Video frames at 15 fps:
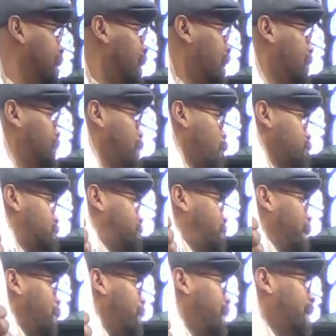of their
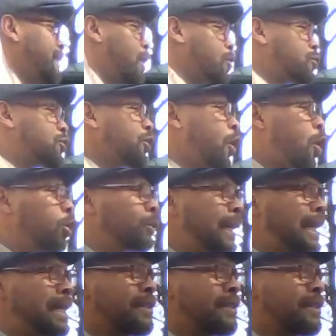spirit and their soul needing